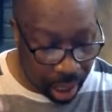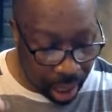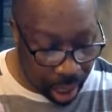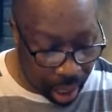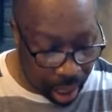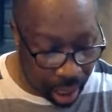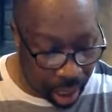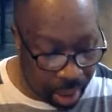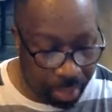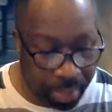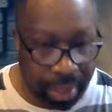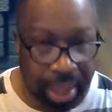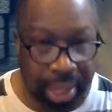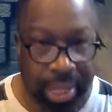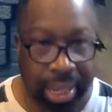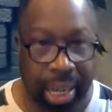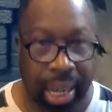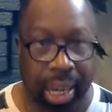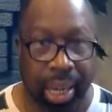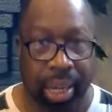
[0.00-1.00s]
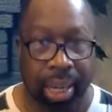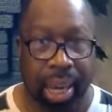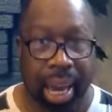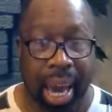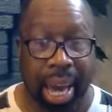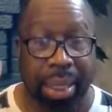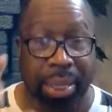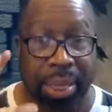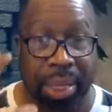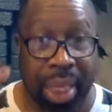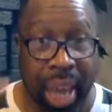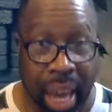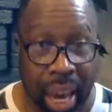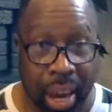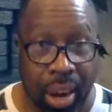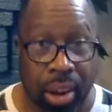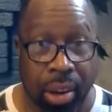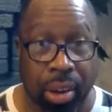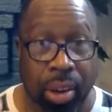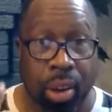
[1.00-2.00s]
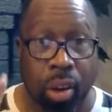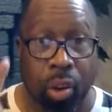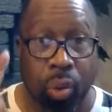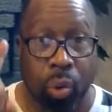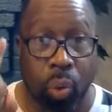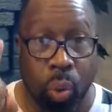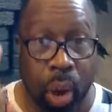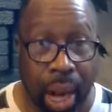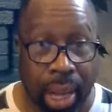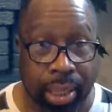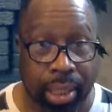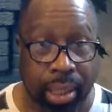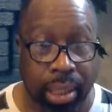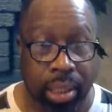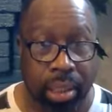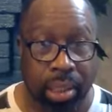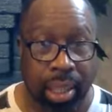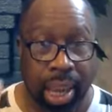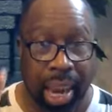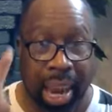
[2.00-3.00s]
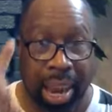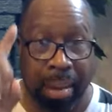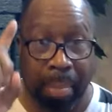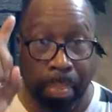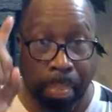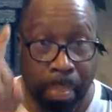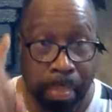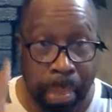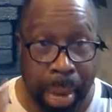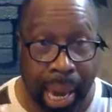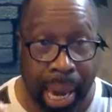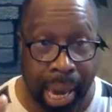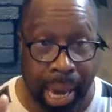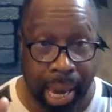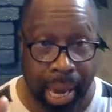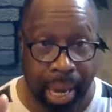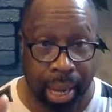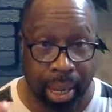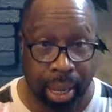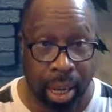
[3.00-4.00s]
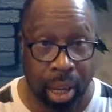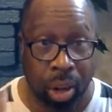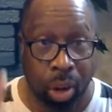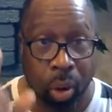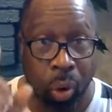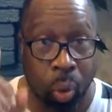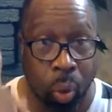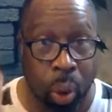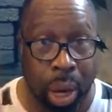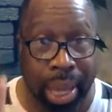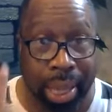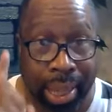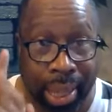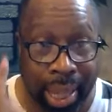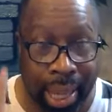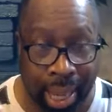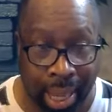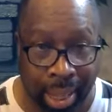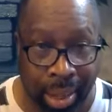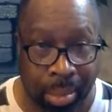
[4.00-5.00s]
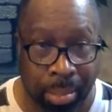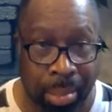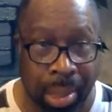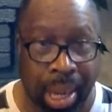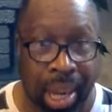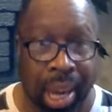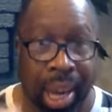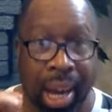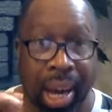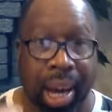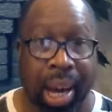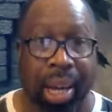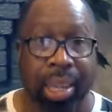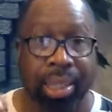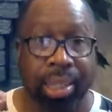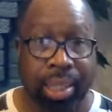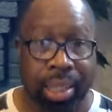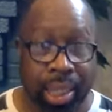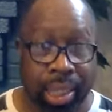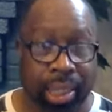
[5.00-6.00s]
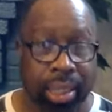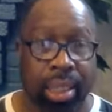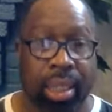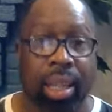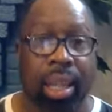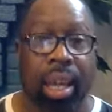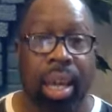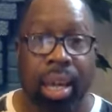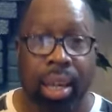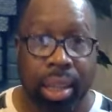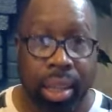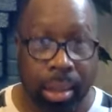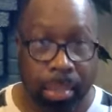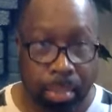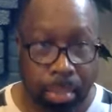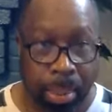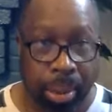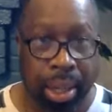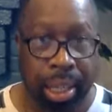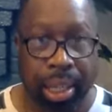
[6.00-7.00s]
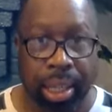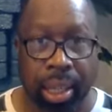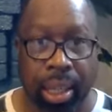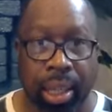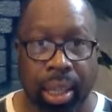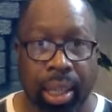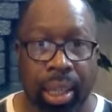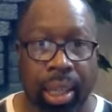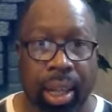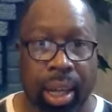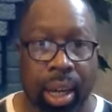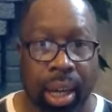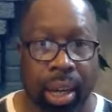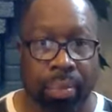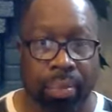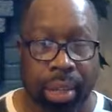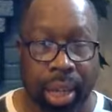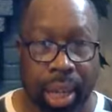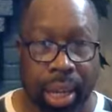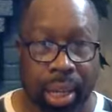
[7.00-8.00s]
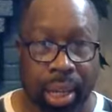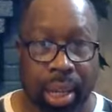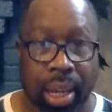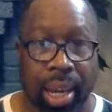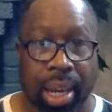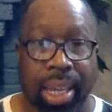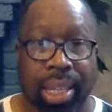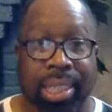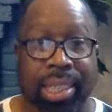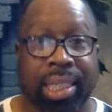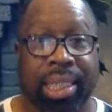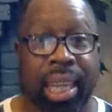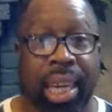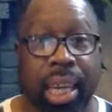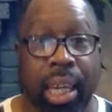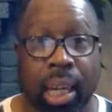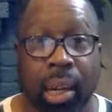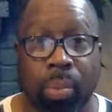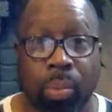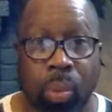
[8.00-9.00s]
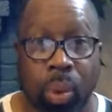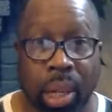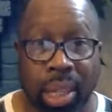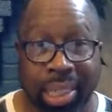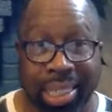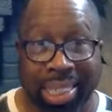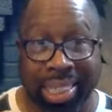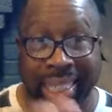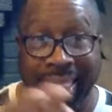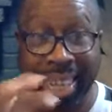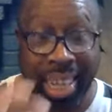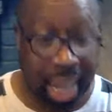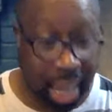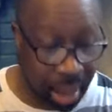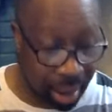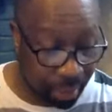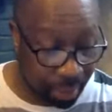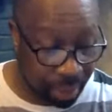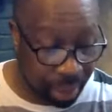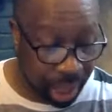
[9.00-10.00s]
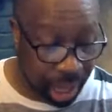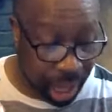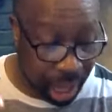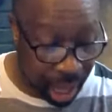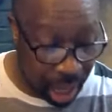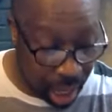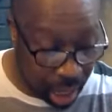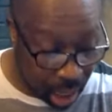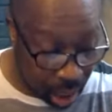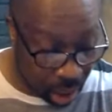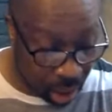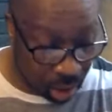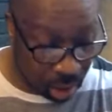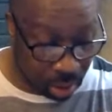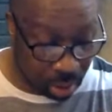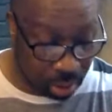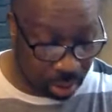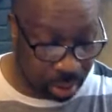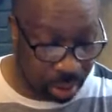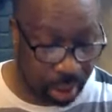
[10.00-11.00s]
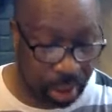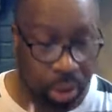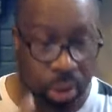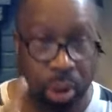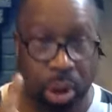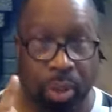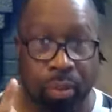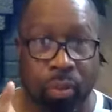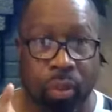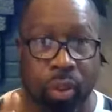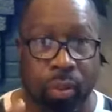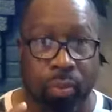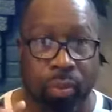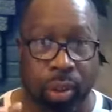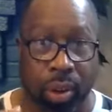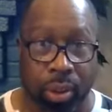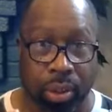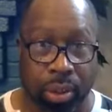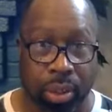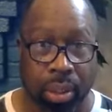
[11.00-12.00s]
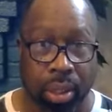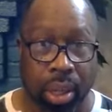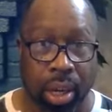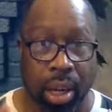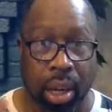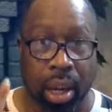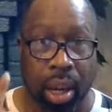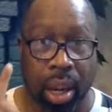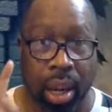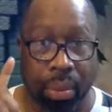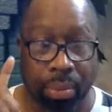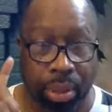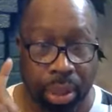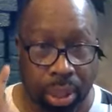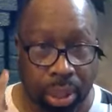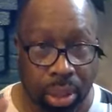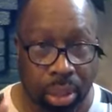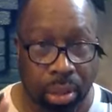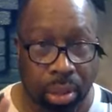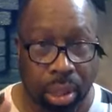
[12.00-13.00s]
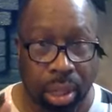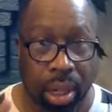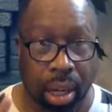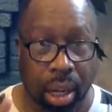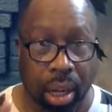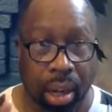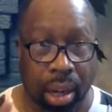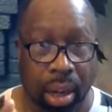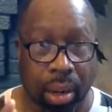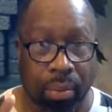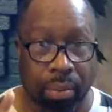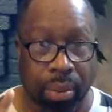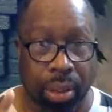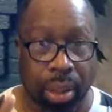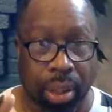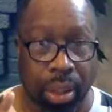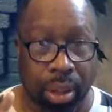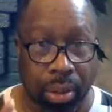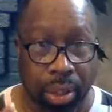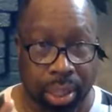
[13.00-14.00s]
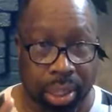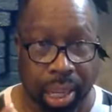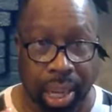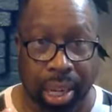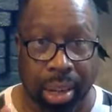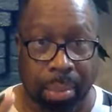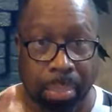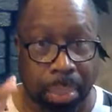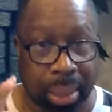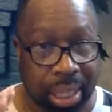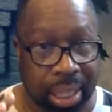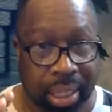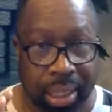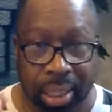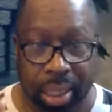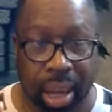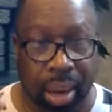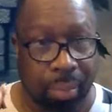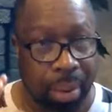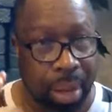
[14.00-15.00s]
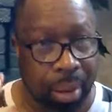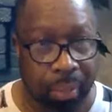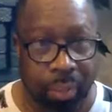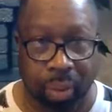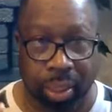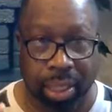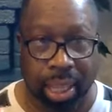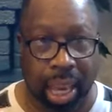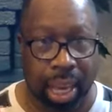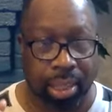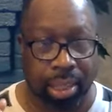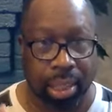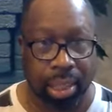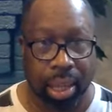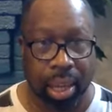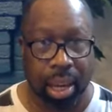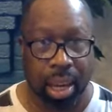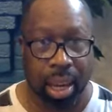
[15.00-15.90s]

of the day. And there wrestled a man with him until the breaking of day. Jacob was left alone. 24th verse of the 20 uh, of the 32nd. Please, I'm it.